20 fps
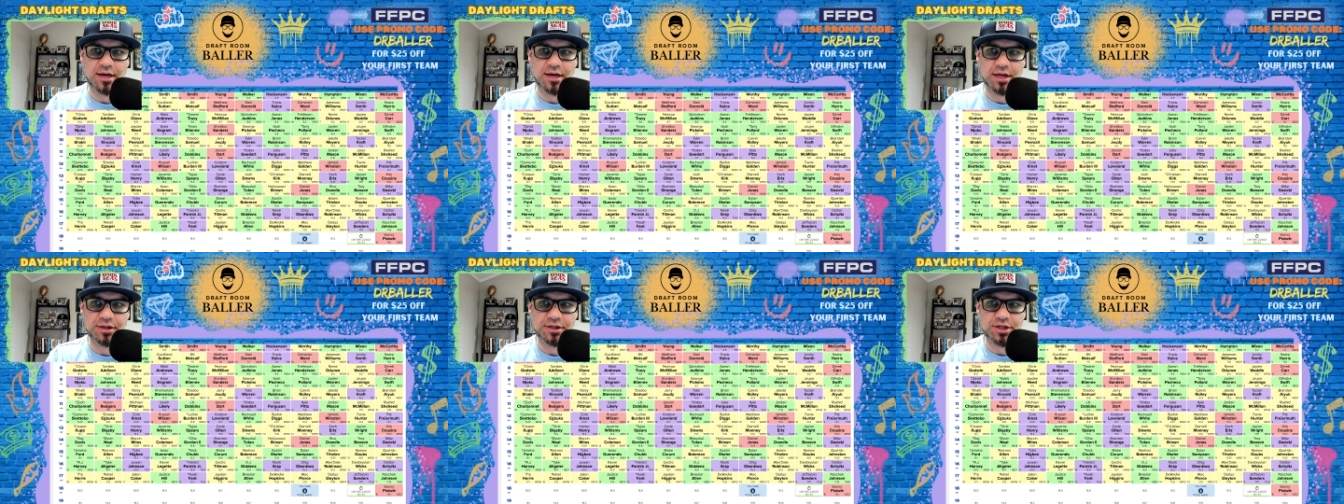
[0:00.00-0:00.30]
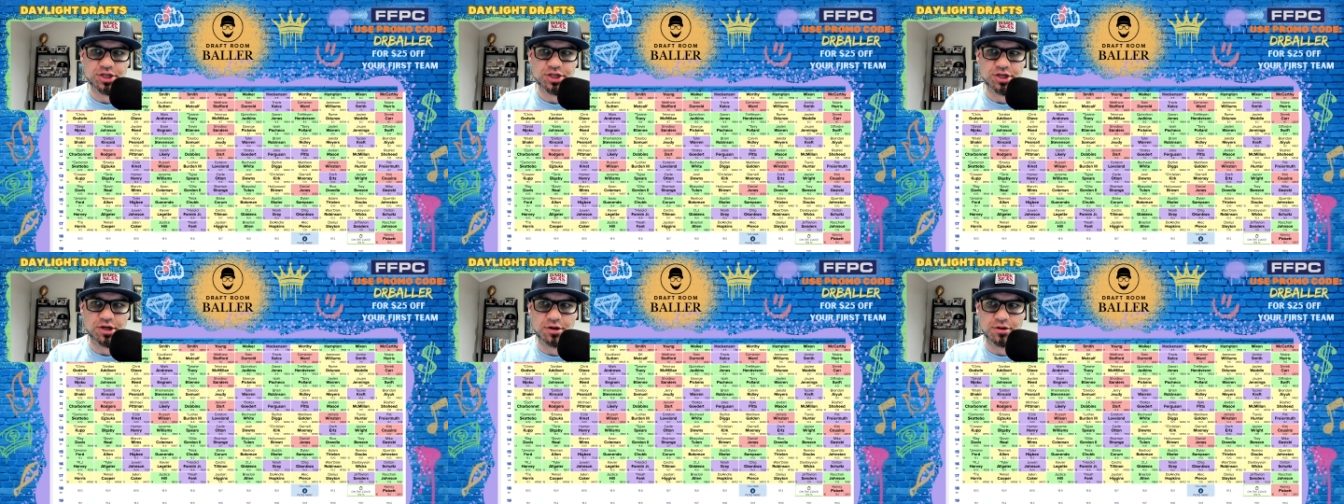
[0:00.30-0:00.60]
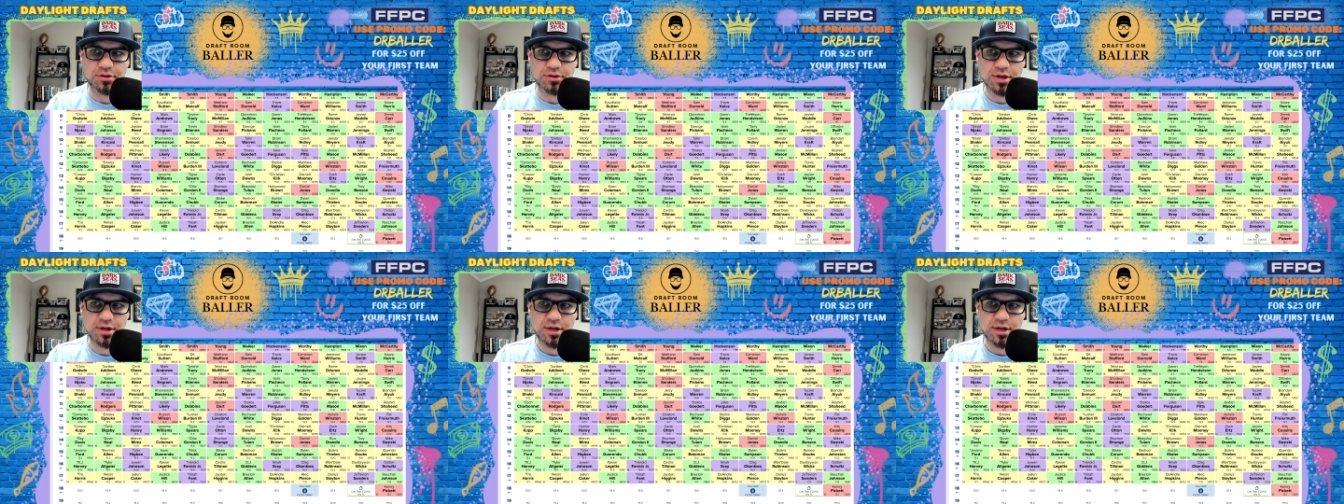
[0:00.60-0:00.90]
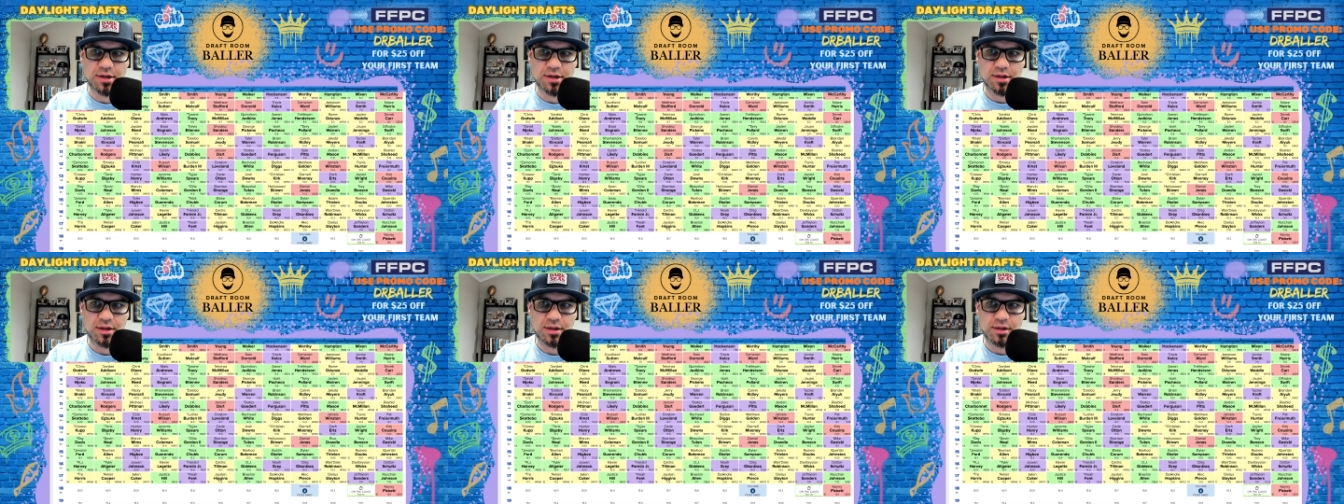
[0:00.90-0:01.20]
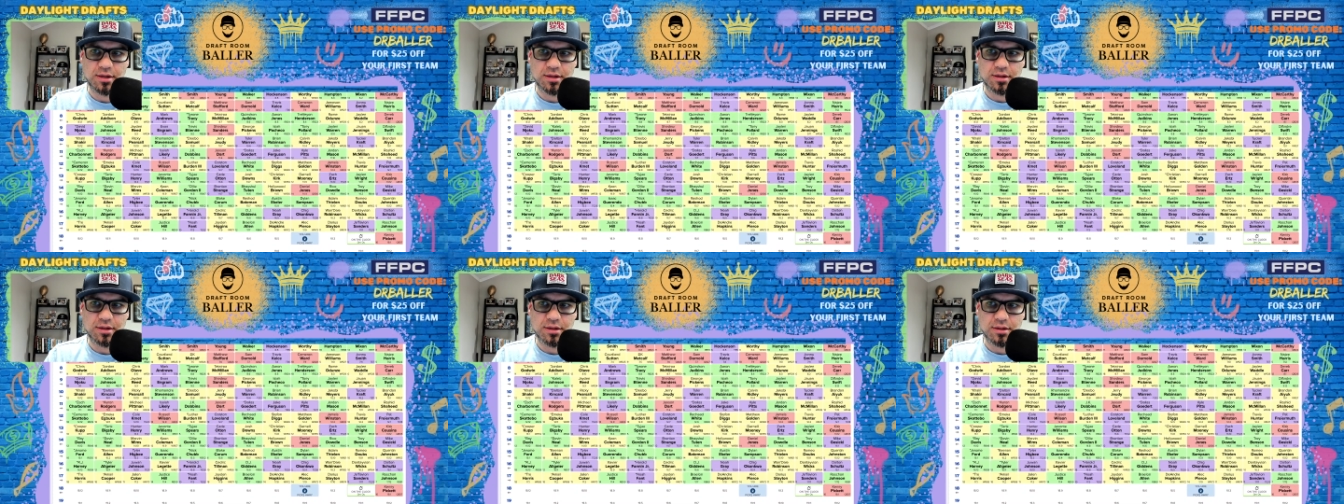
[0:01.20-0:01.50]
on the show.
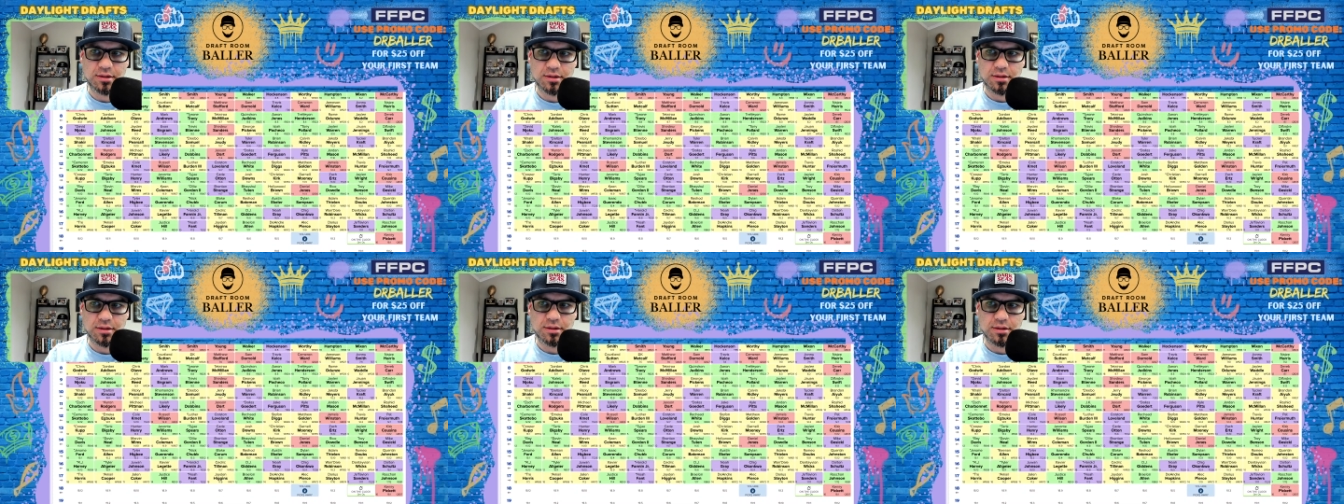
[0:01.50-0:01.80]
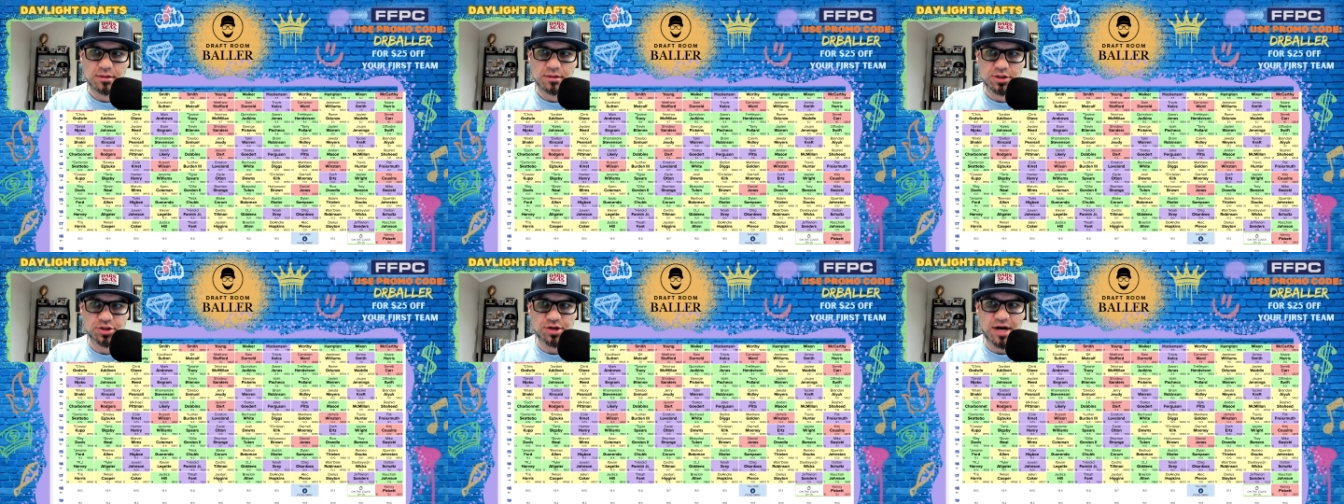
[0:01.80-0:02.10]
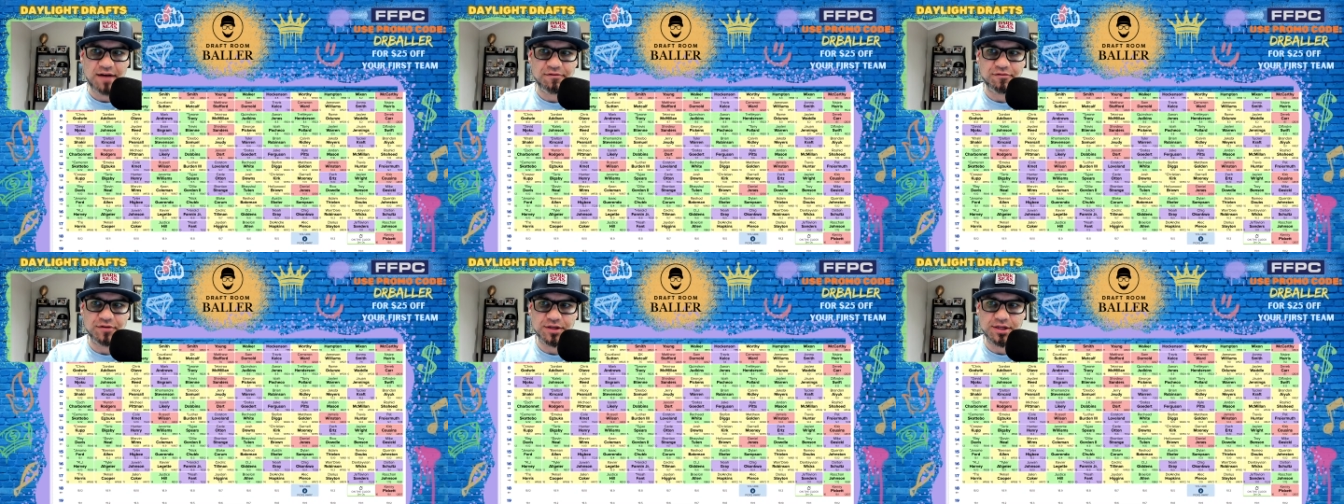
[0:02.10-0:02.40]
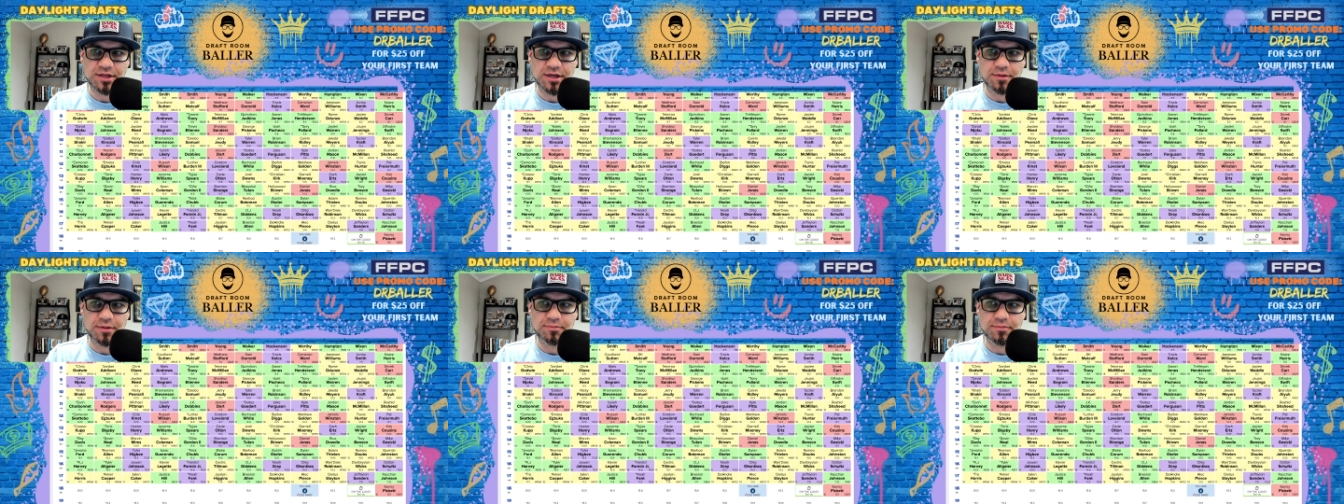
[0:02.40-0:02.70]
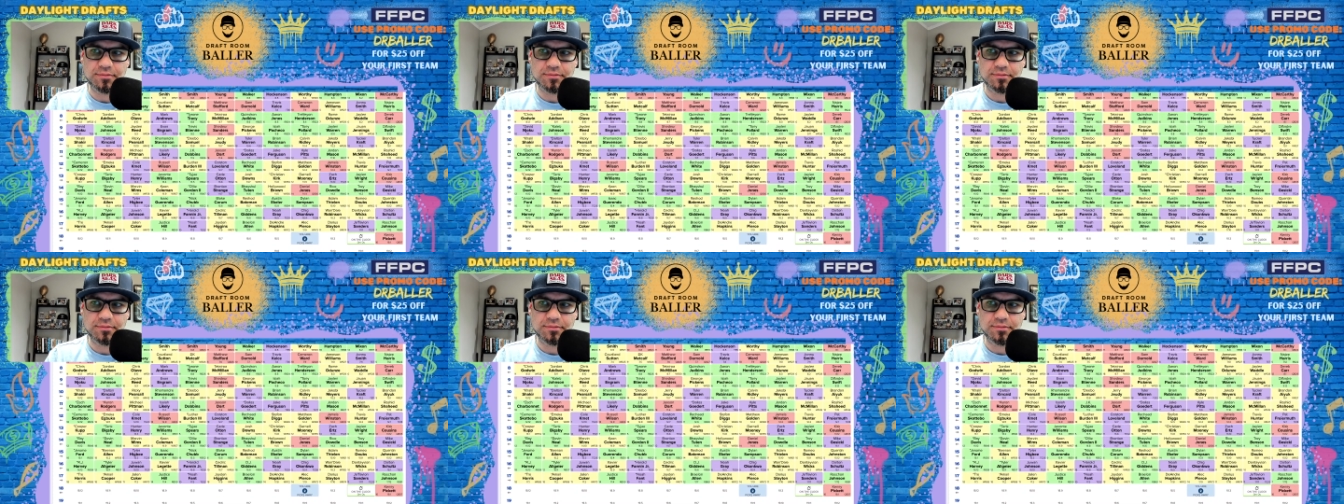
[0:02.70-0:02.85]
Draft with them.